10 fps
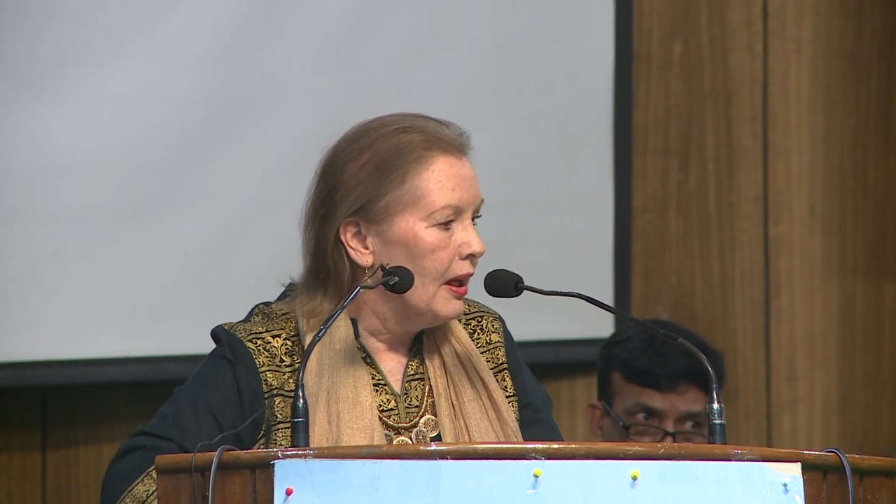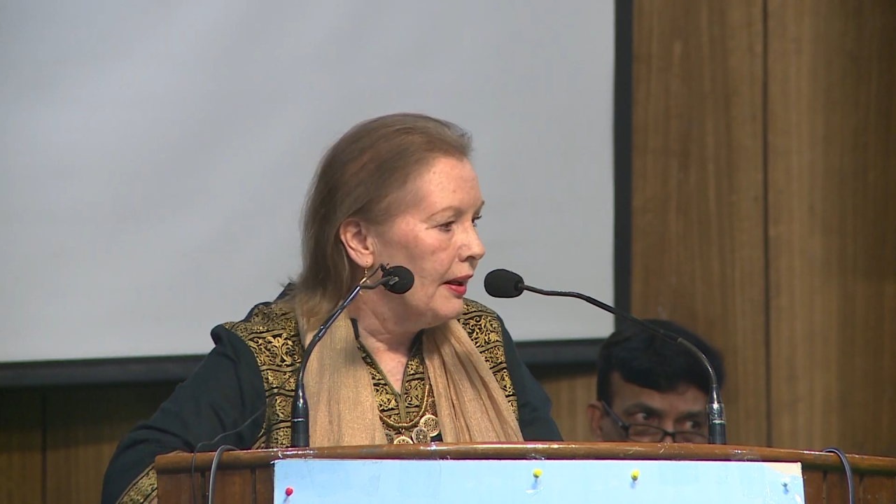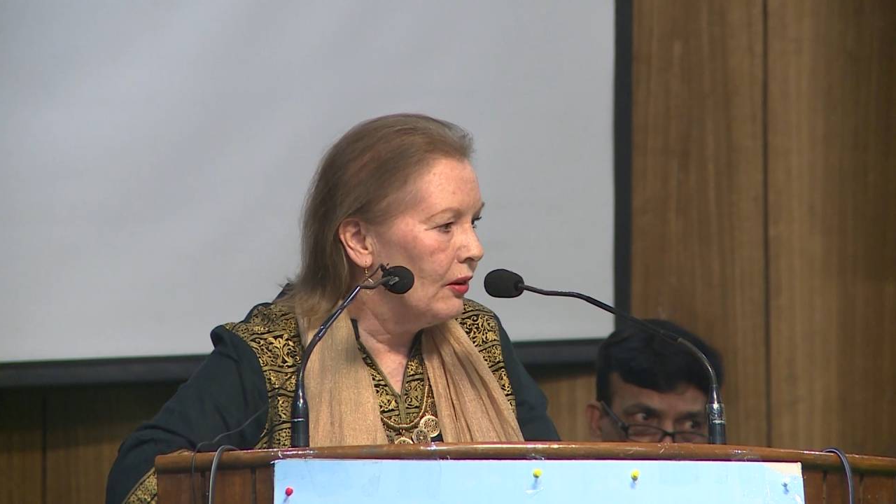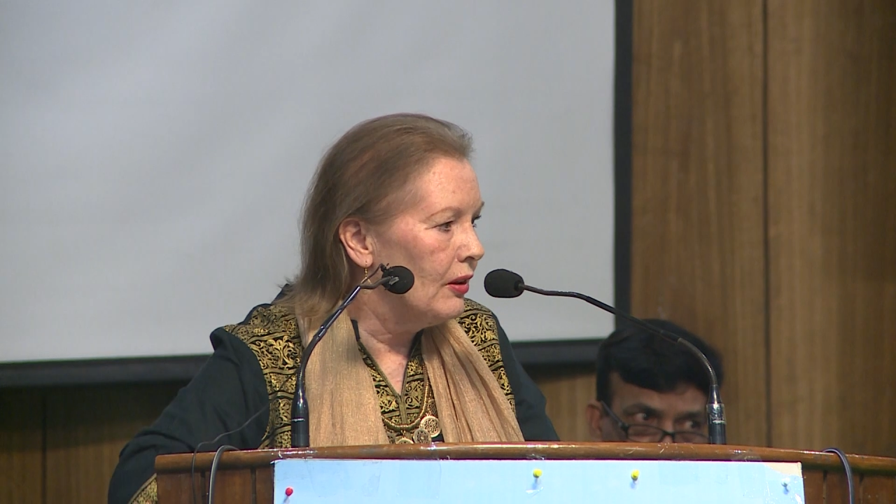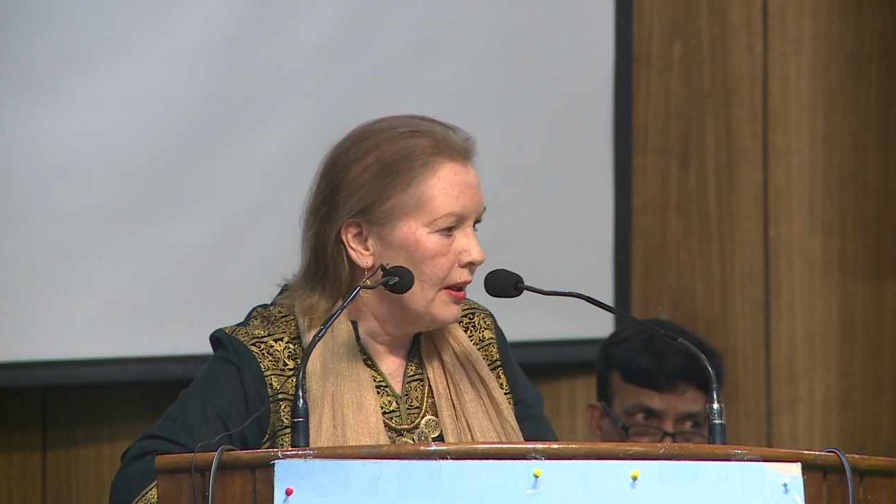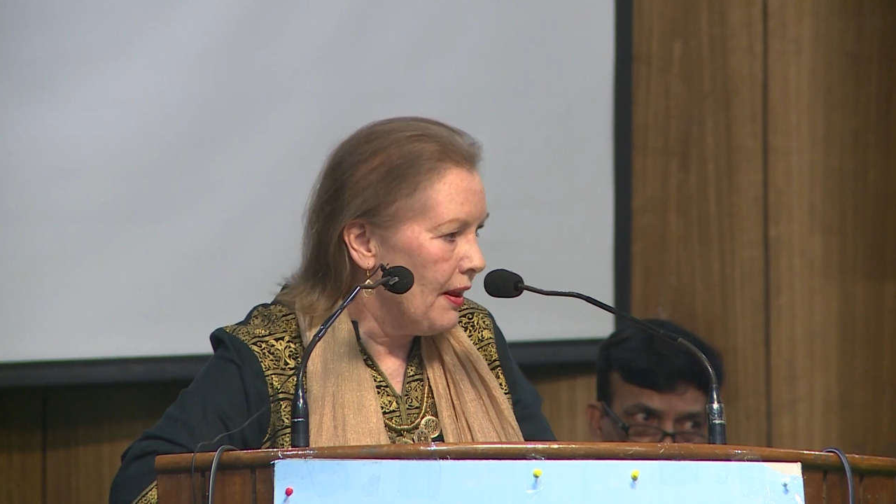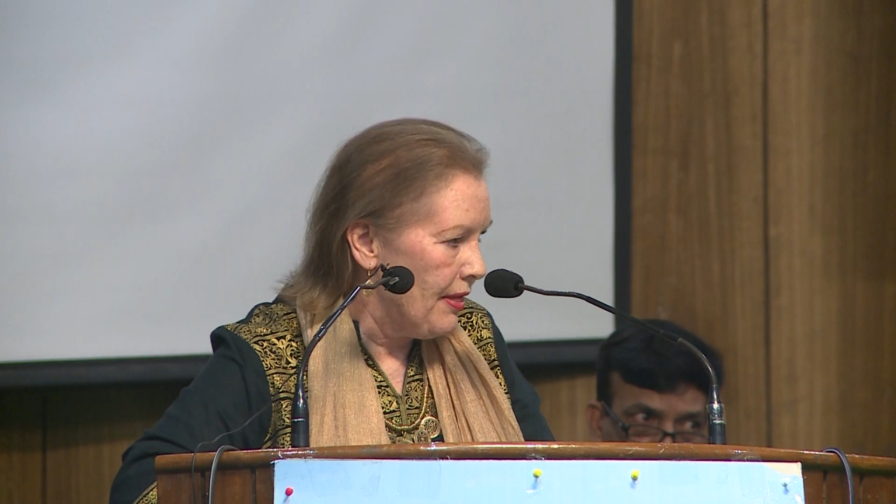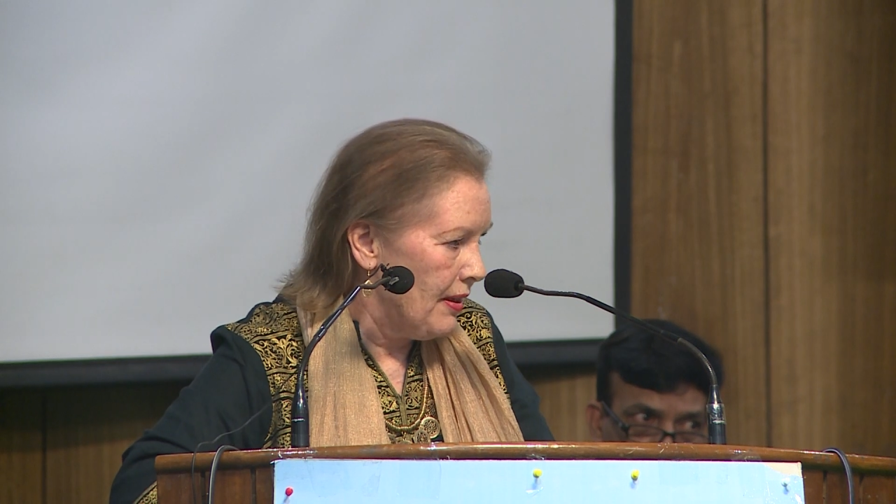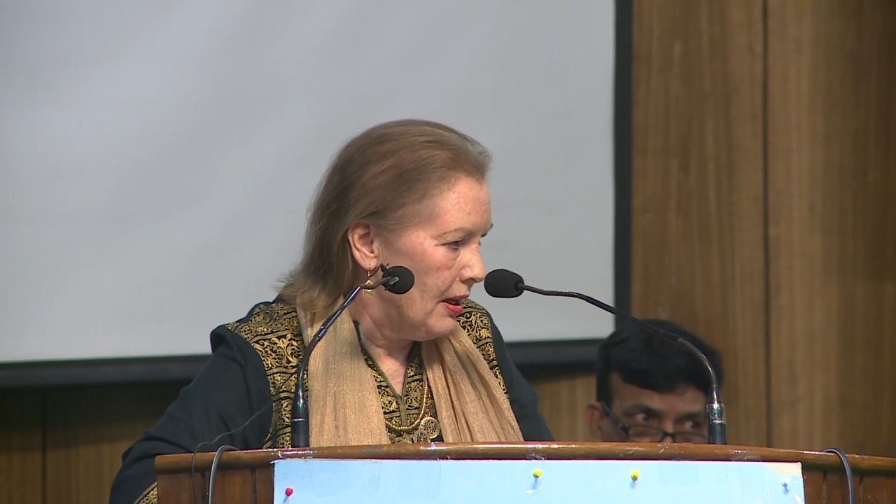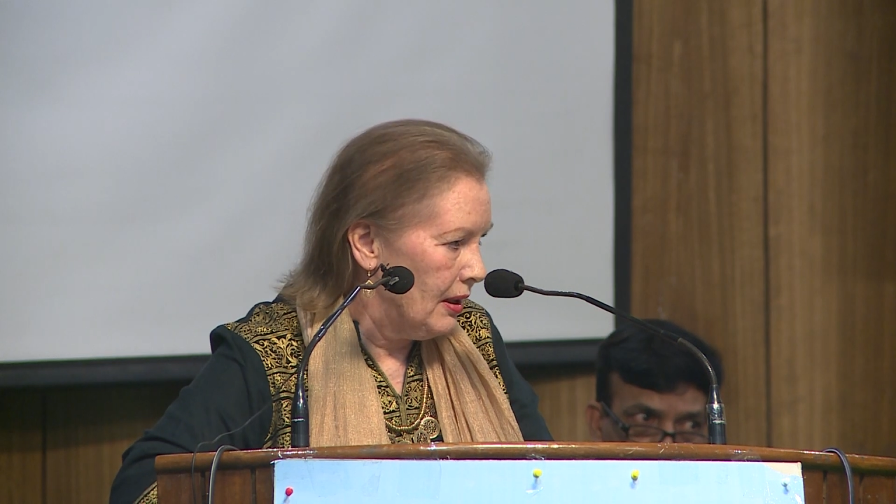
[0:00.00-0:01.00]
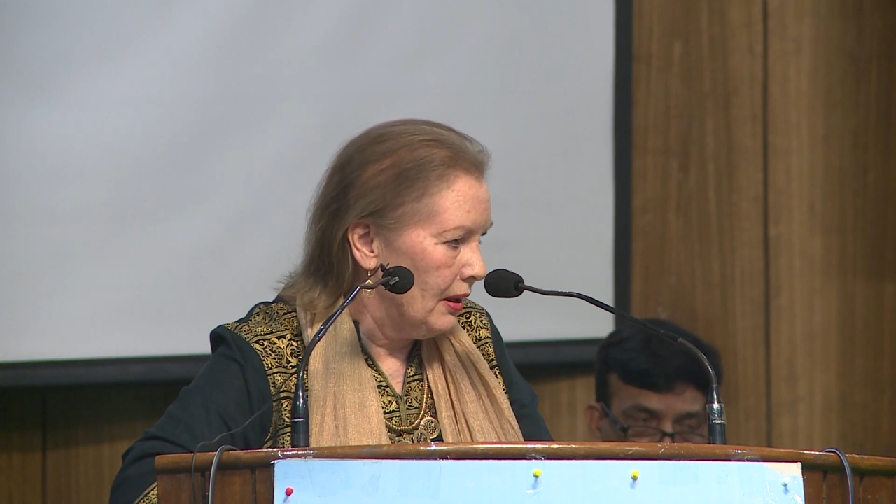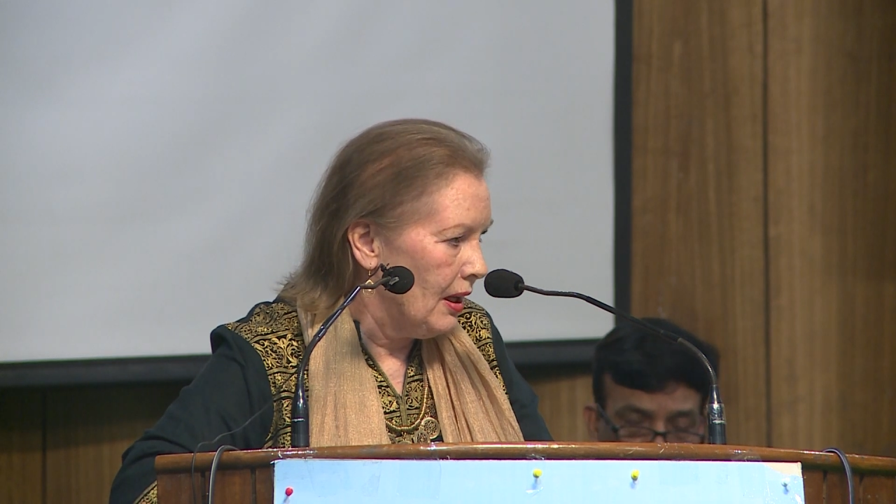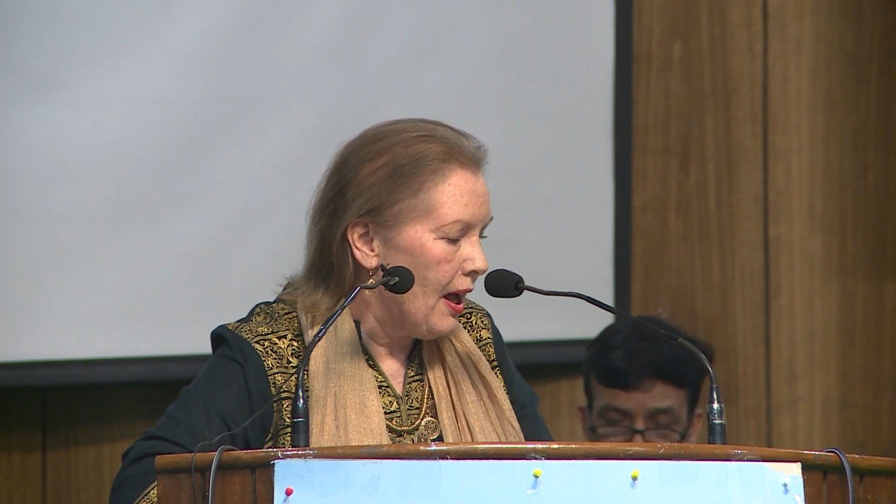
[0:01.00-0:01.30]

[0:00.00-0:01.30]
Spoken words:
Now, nothing,